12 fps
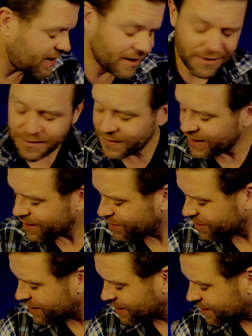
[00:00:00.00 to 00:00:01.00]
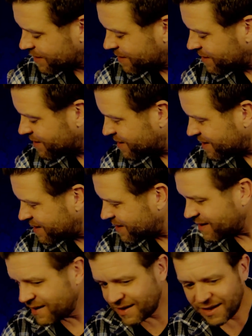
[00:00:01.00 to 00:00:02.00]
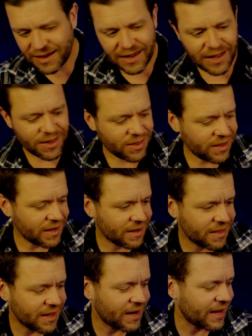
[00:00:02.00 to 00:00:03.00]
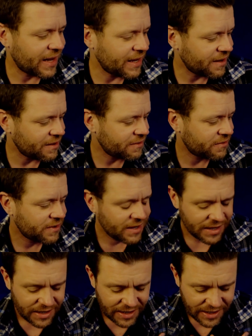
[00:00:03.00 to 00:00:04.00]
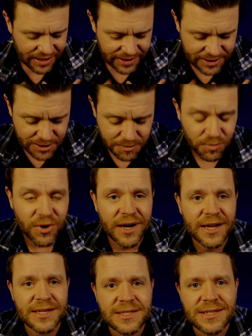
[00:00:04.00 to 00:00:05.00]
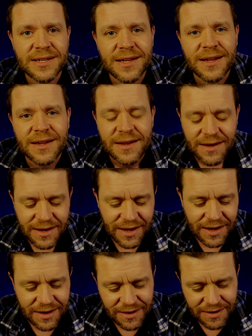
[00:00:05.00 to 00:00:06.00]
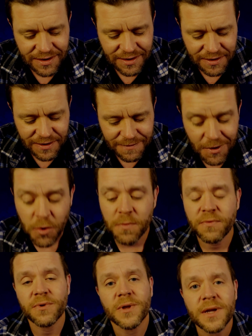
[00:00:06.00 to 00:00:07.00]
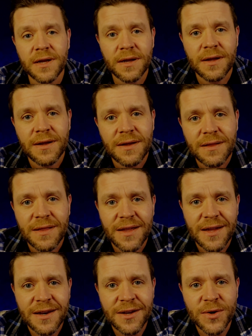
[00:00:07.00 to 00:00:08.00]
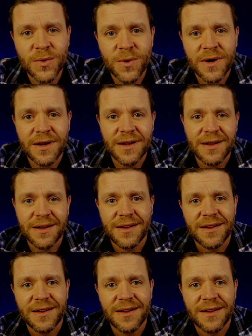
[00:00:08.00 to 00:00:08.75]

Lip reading: know, I think that I have expressed, hopefully, that you are